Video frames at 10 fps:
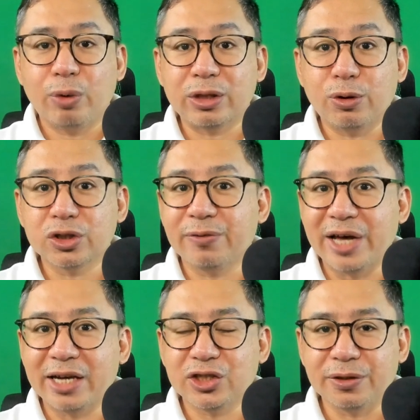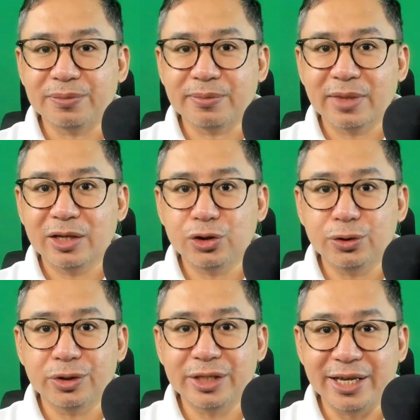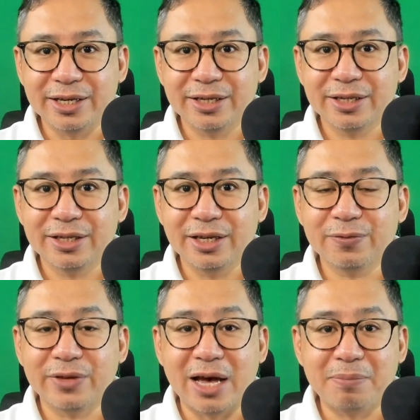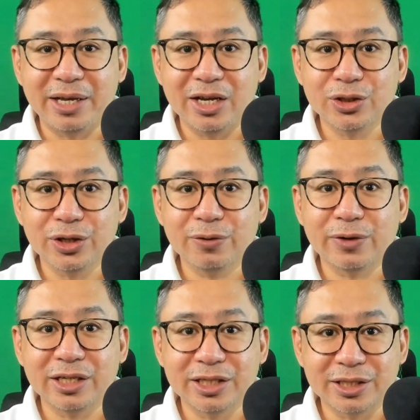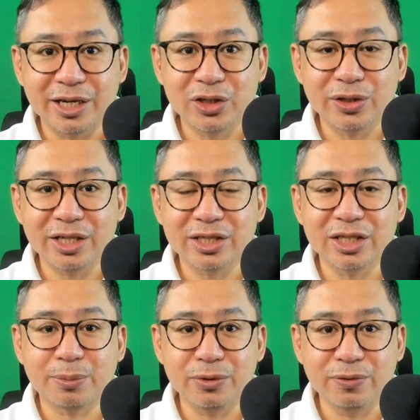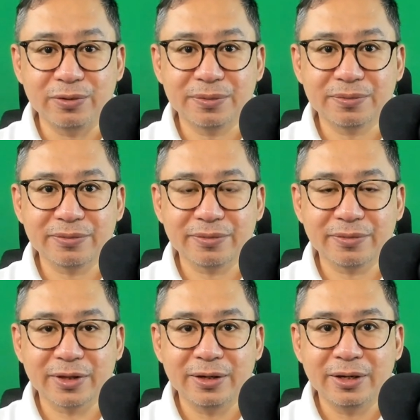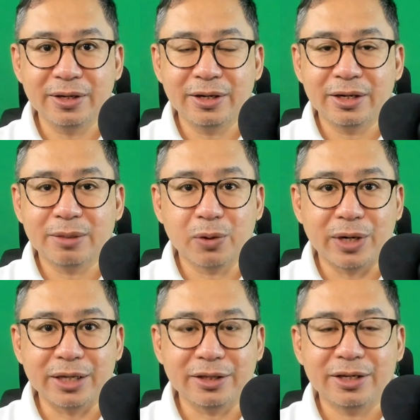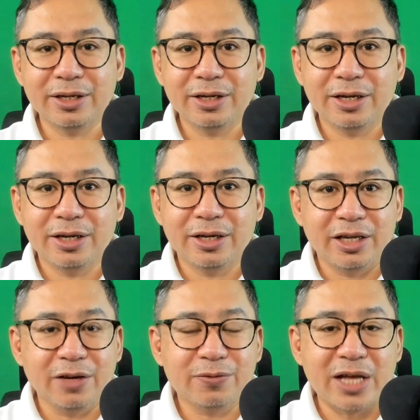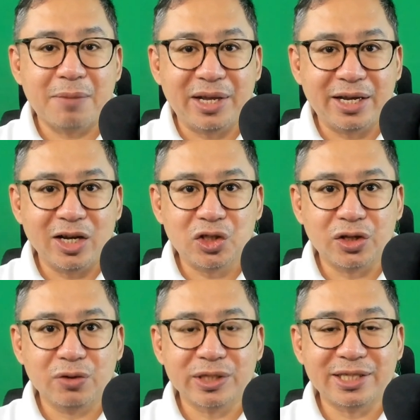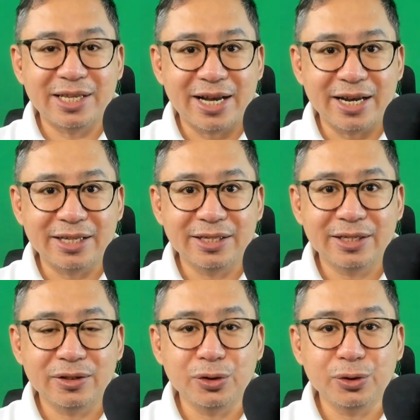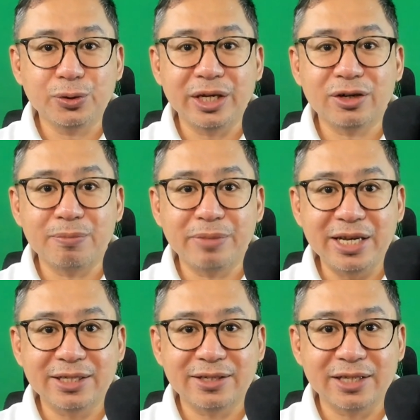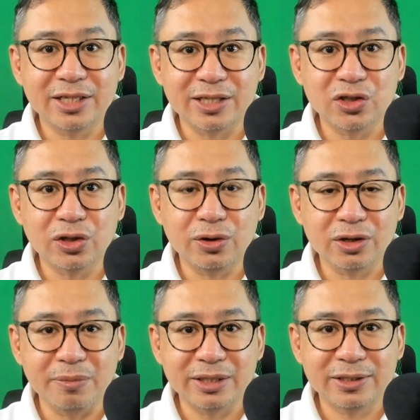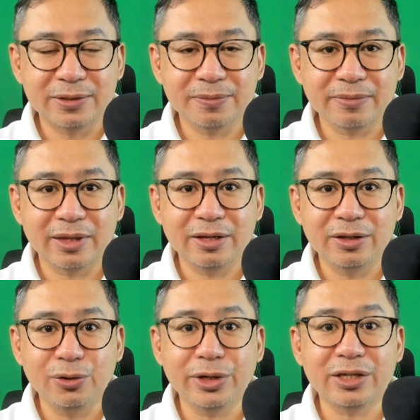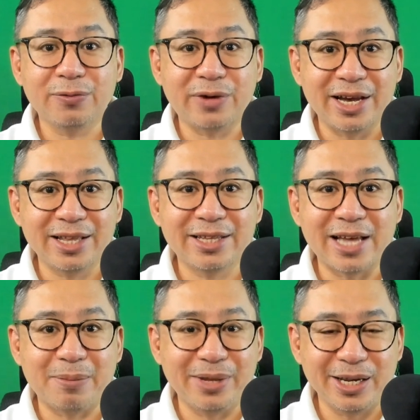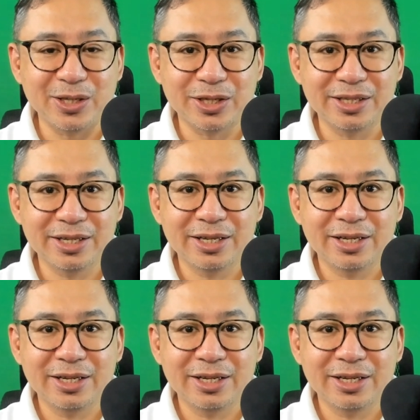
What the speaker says: What course of action should you take if the application for registration is disapproved? Number one, if the application was denied due to incomplete registration documents, you can refile the application,